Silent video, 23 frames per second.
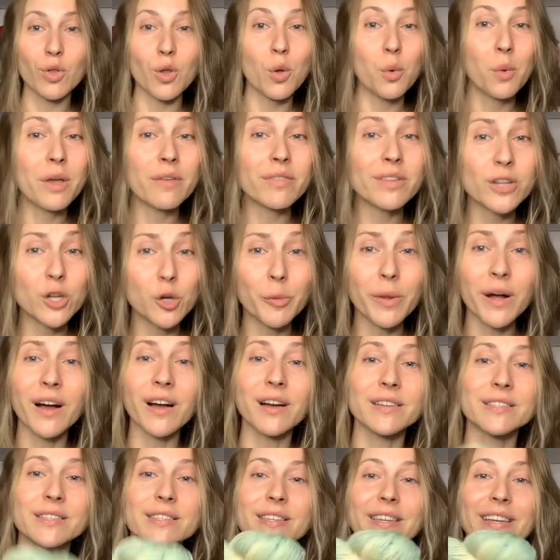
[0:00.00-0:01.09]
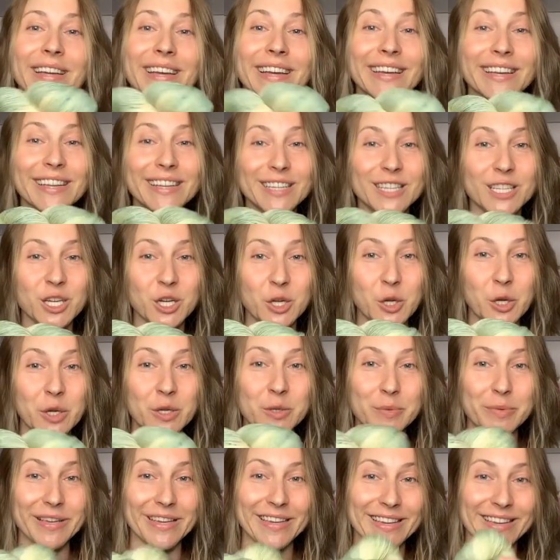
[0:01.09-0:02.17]
we have a little box. It's going to
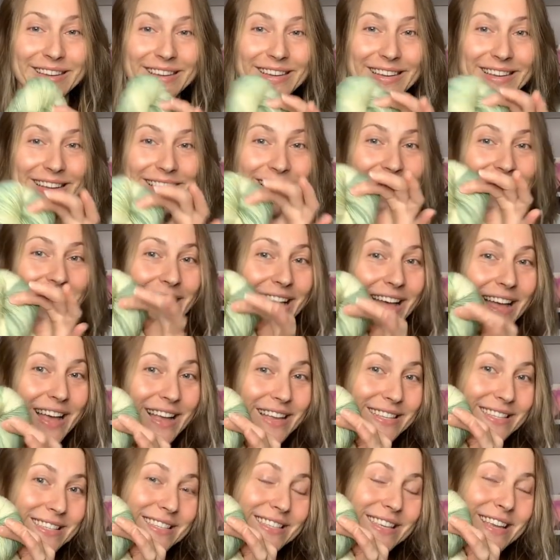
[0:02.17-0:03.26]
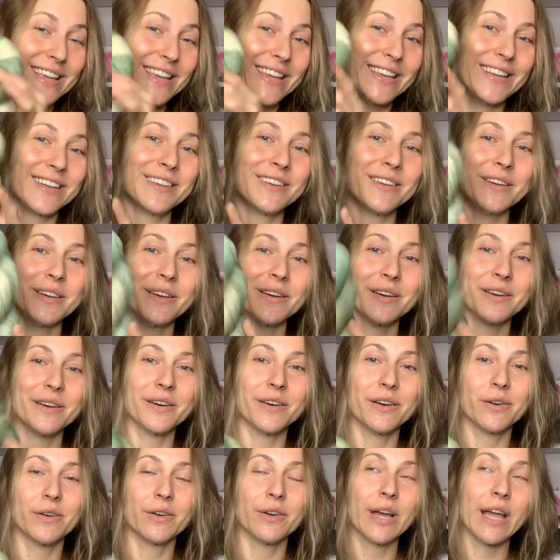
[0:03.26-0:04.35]
be a skein,
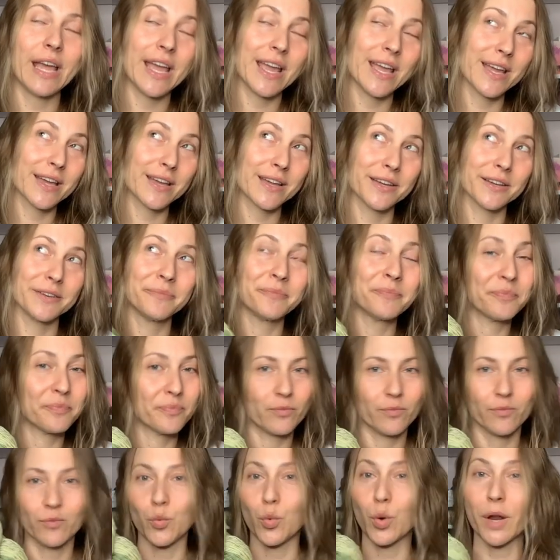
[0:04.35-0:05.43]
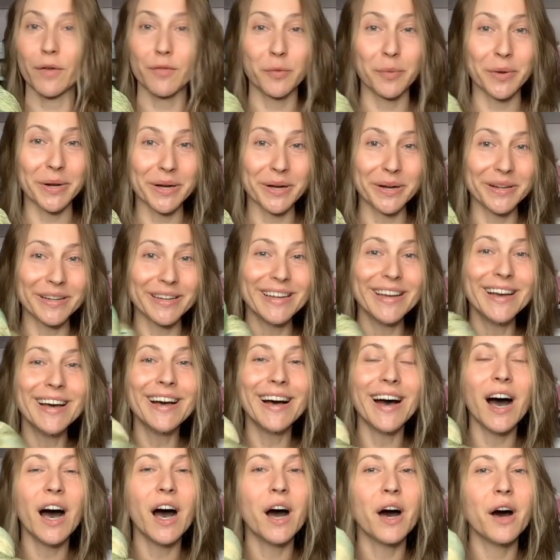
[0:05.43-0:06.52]
hink, whatever you want to call it,
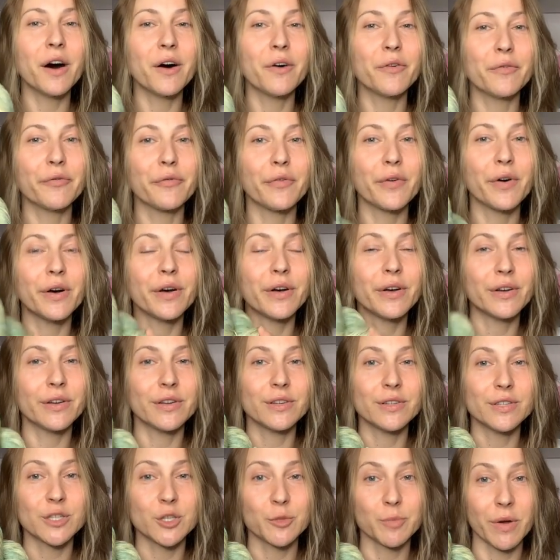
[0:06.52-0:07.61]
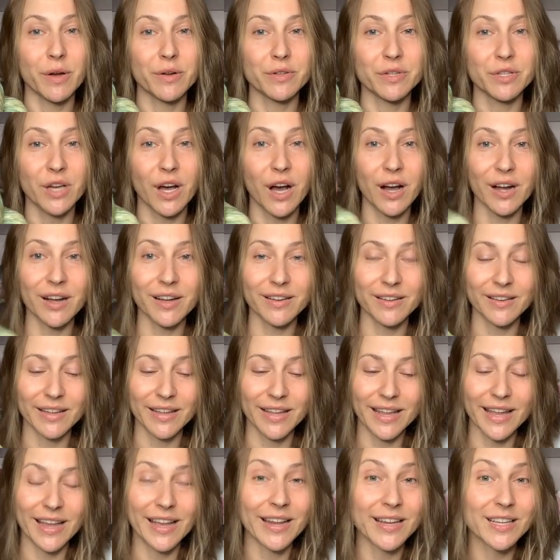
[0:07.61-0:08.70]
of Sprout Sock
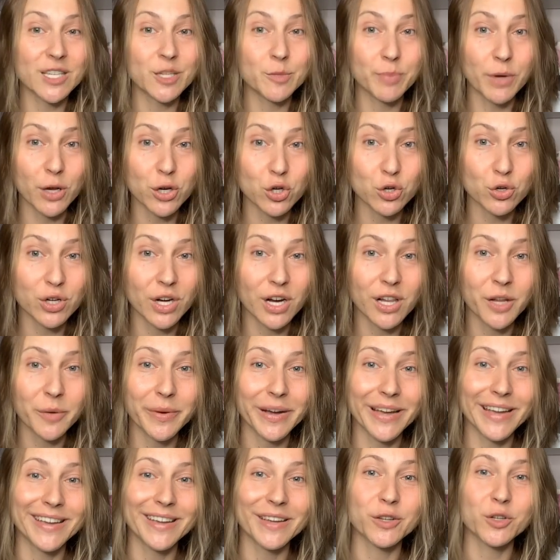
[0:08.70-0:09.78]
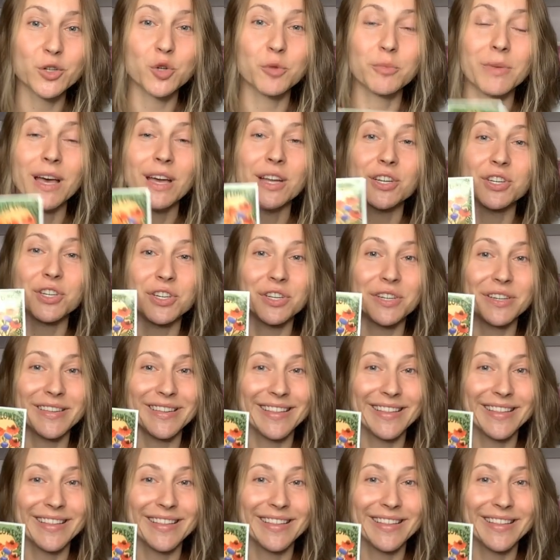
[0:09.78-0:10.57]
in a special colorway to match